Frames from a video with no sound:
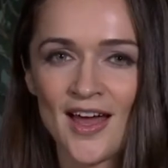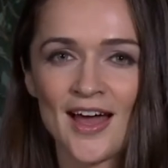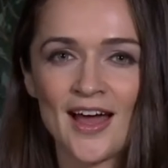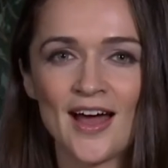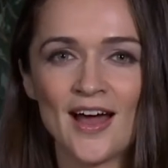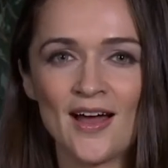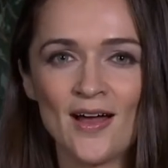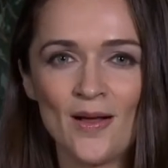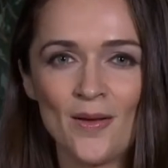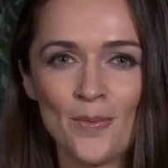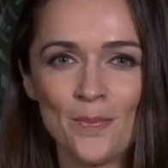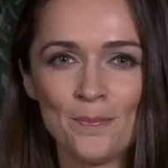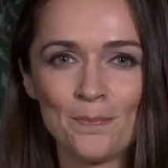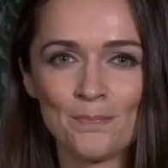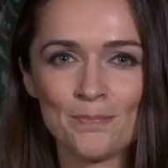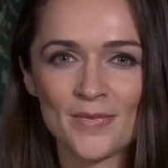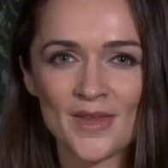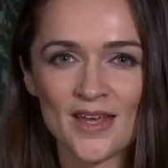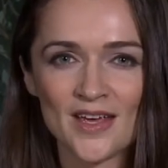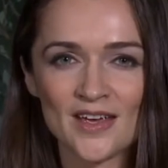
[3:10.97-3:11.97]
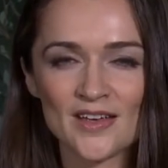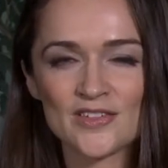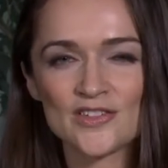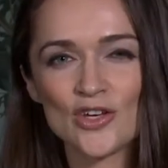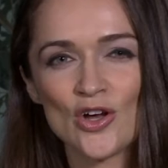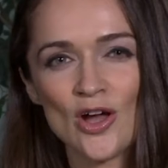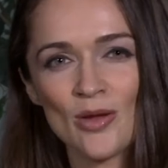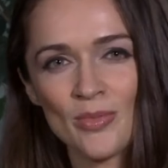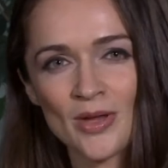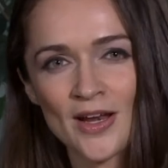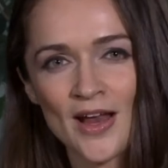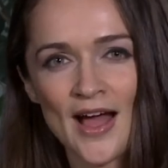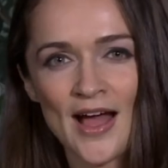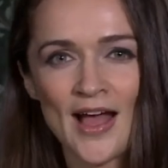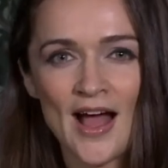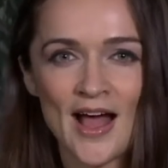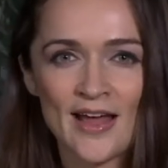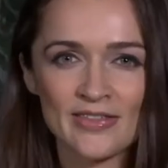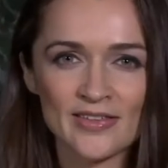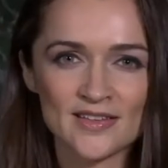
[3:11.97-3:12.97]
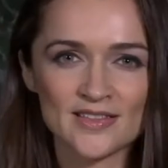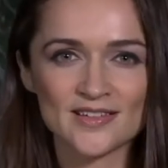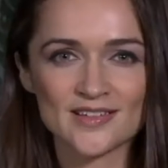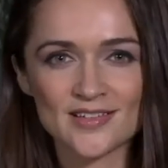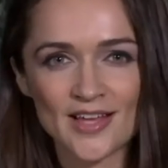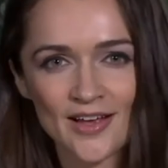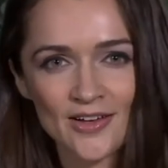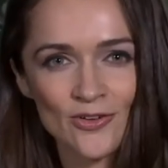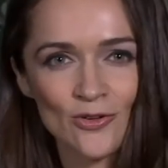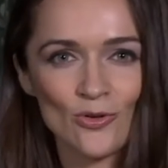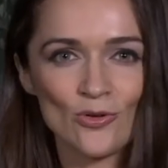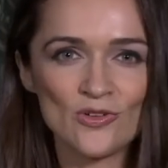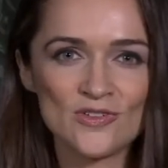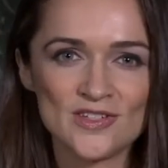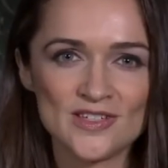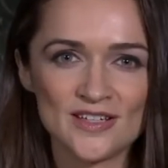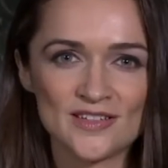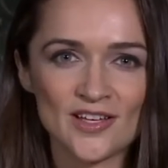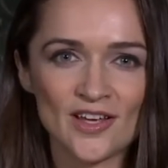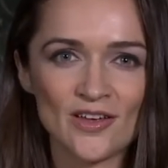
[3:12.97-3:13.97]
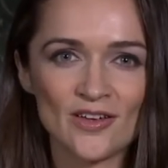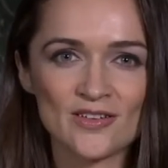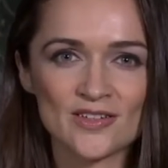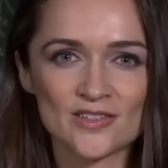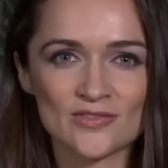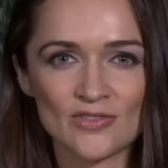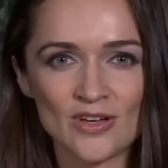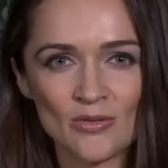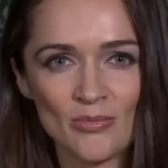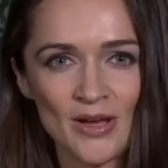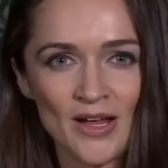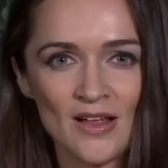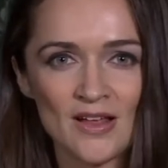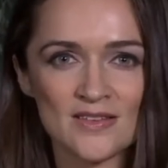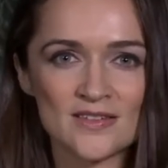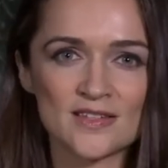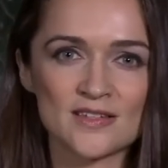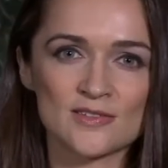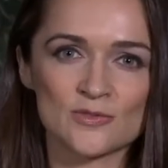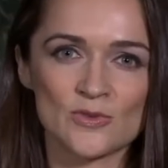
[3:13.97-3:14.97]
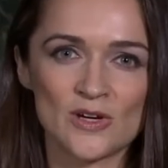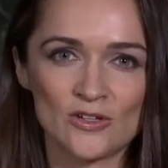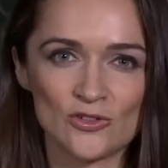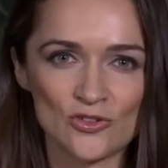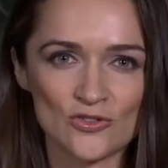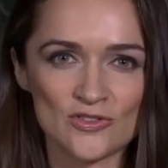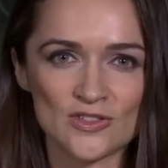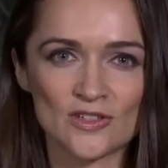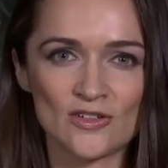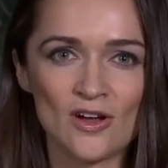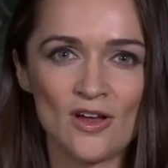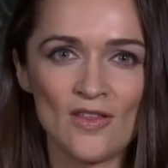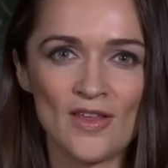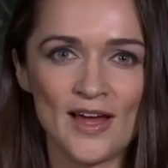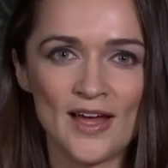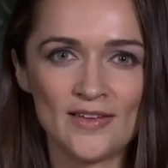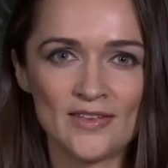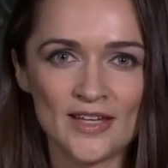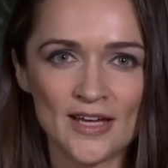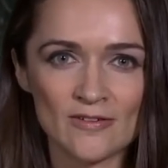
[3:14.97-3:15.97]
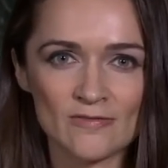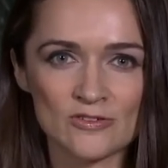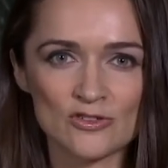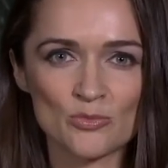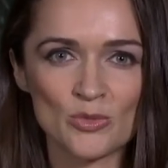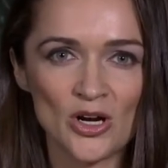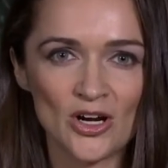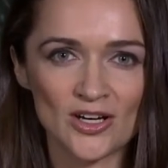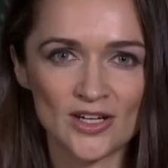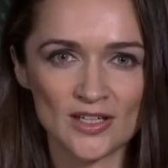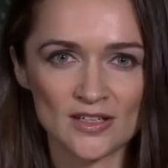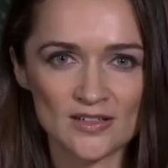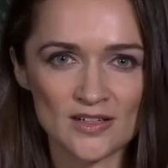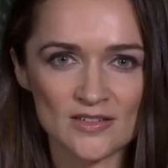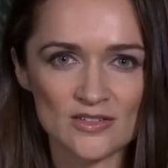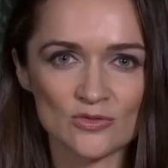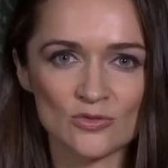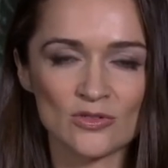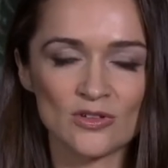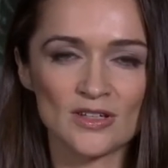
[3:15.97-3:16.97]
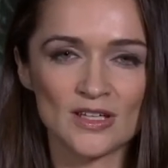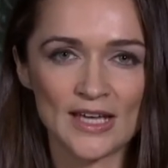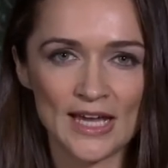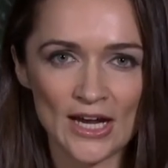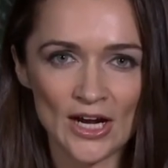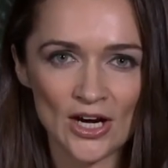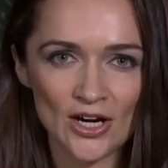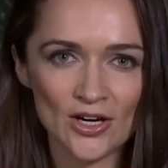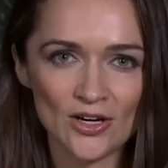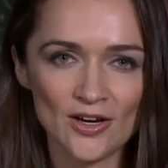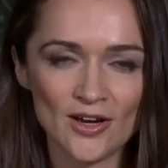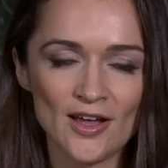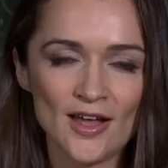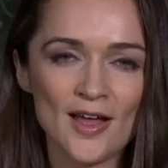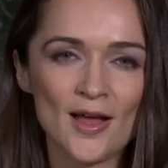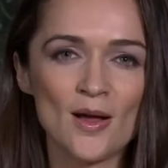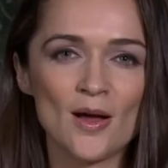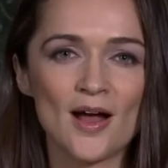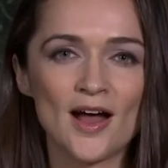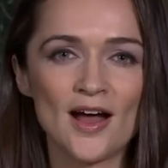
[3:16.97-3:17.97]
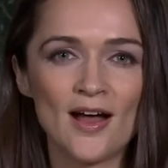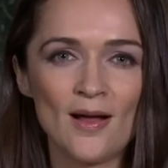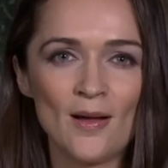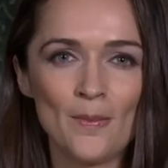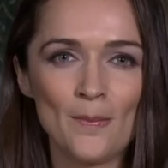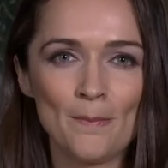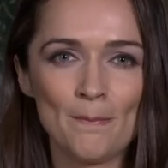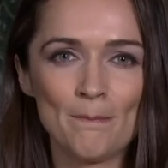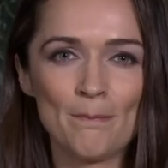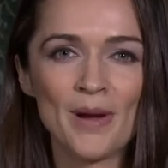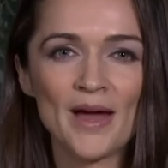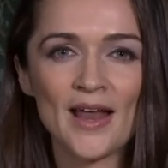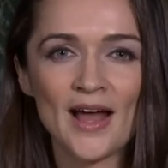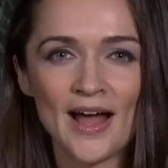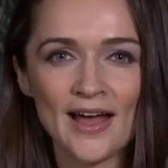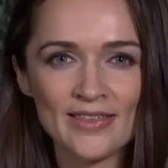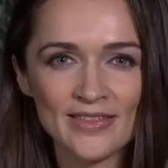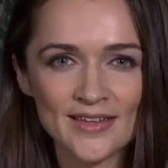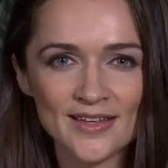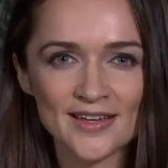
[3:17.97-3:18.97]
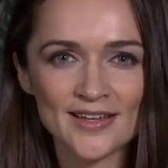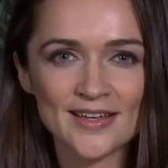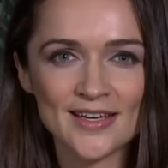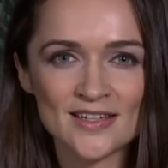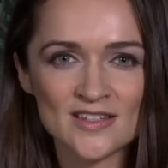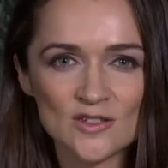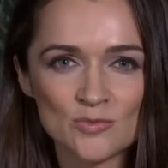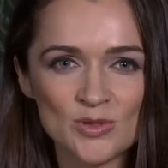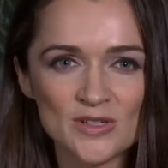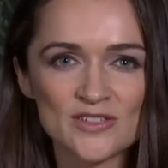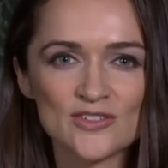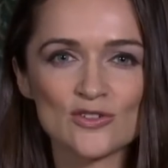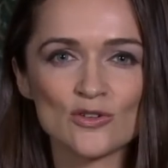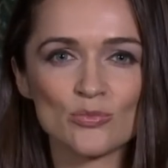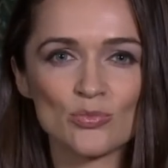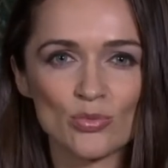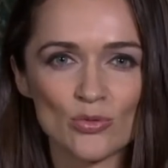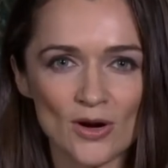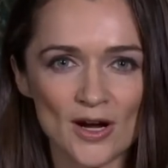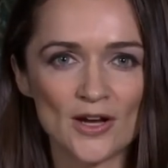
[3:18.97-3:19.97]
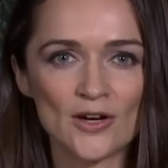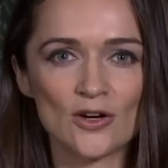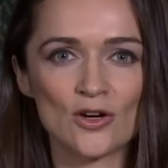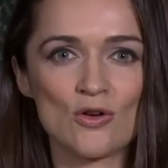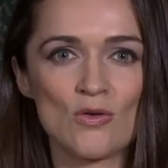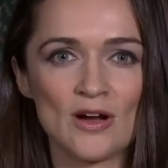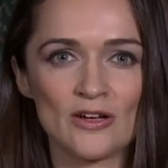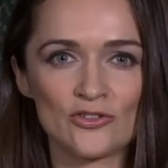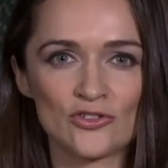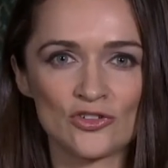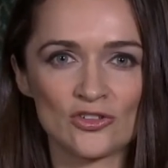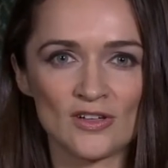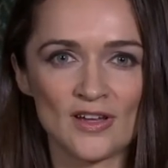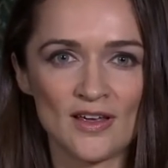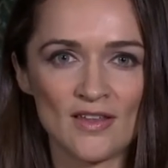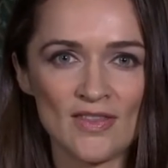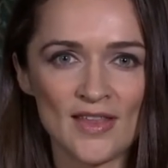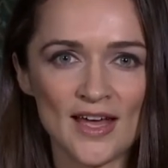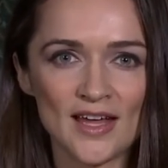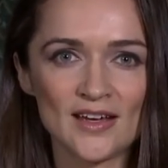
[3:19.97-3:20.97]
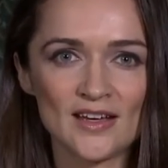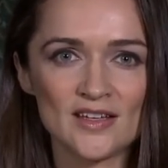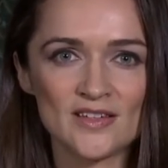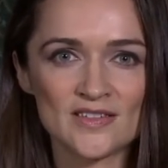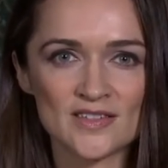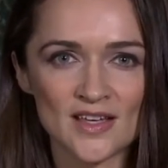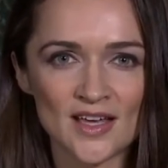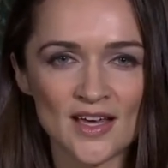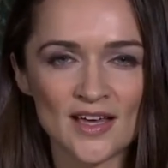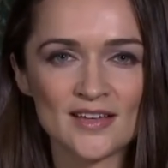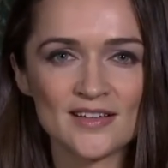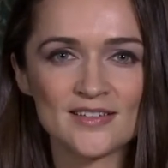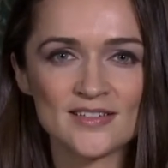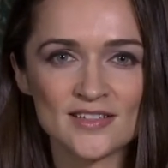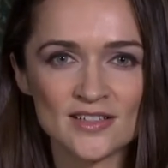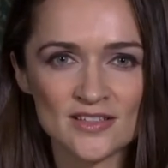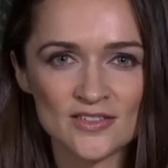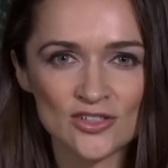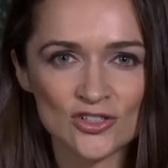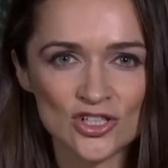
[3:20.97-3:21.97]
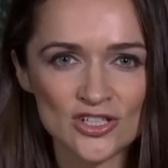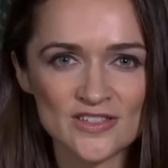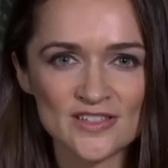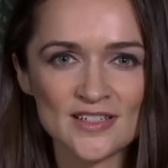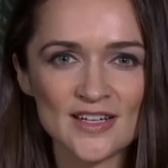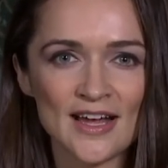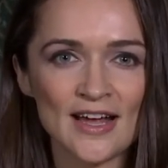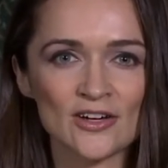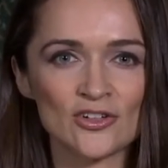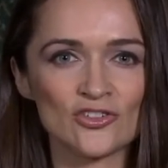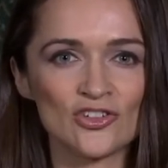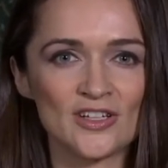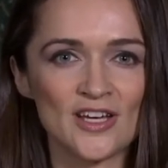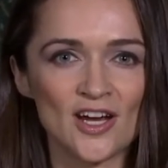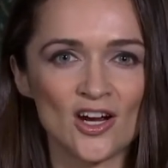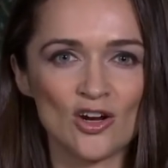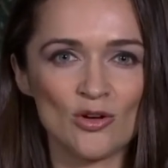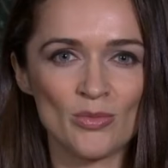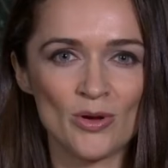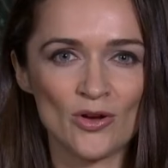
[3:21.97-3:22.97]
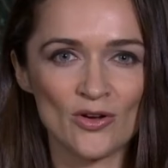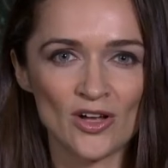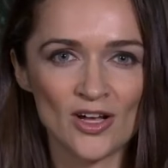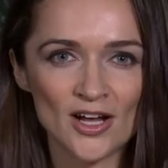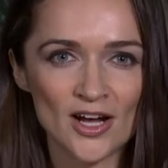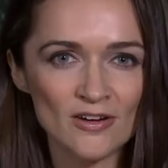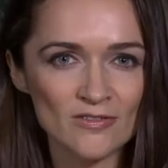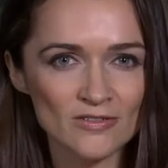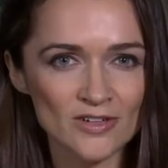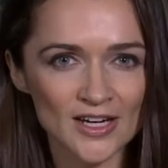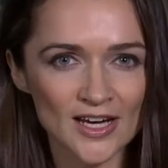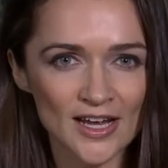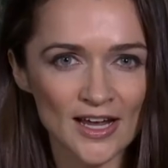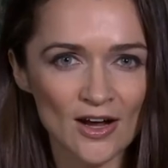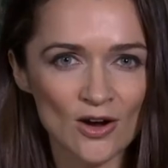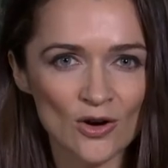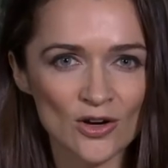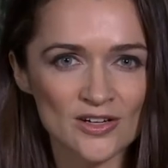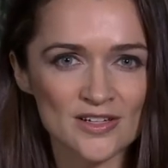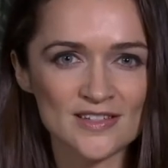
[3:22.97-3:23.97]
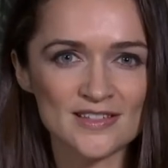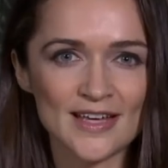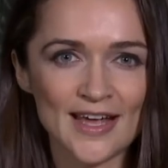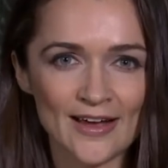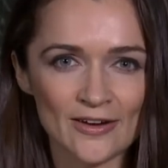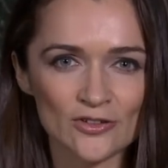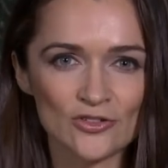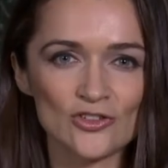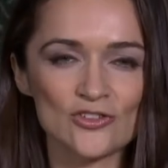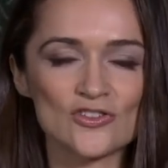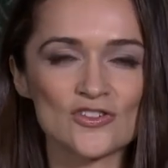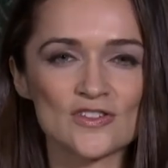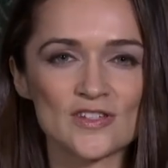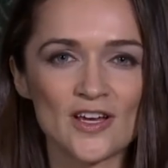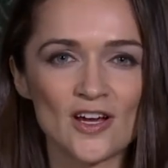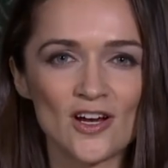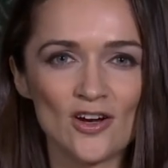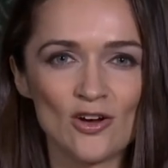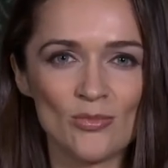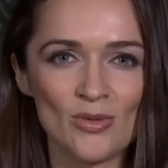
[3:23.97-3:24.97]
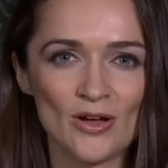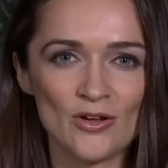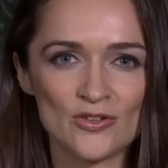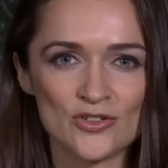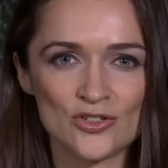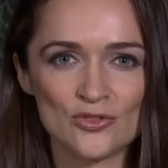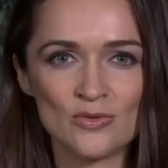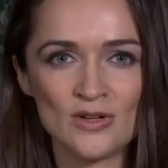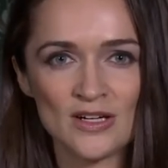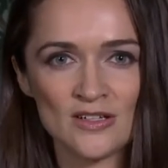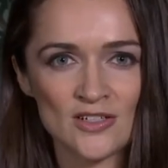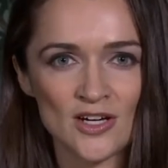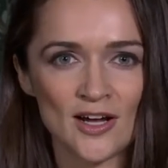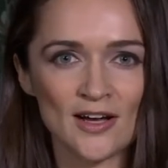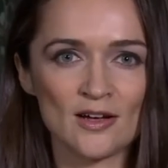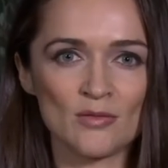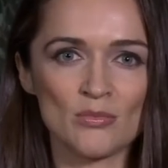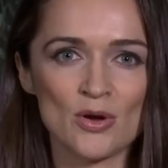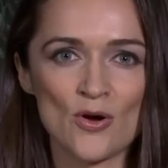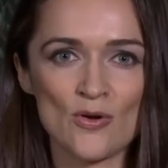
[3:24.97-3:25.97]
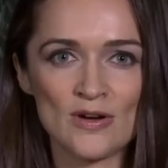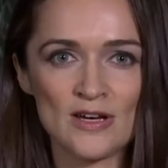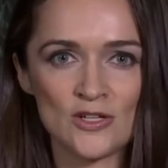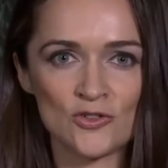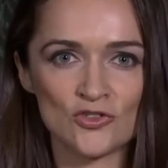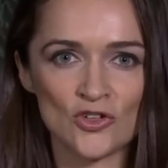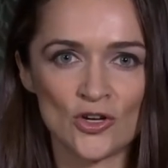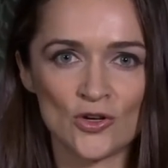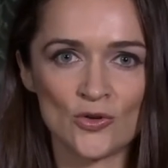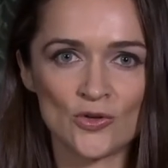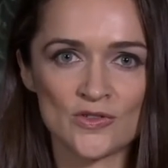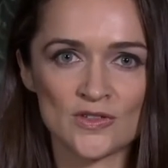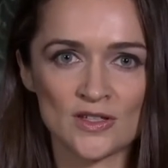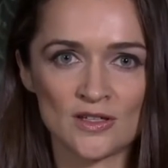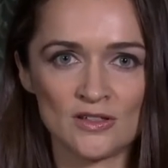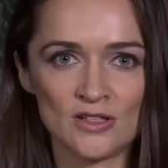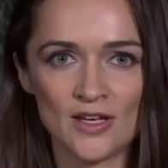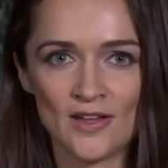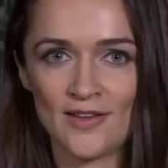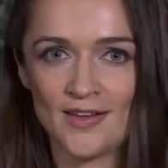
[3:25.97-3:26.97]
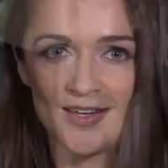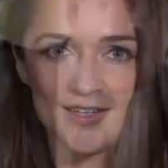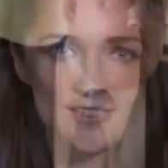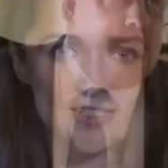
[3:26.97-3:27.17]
So, I mean, I think the technical details, fund balances, ratios, and all that, the average American doesn't really care. But I think it speaks to a broader question, and that is, does Christie actually care about governing, or does he actually just care about doing dog and pony shows and yelling at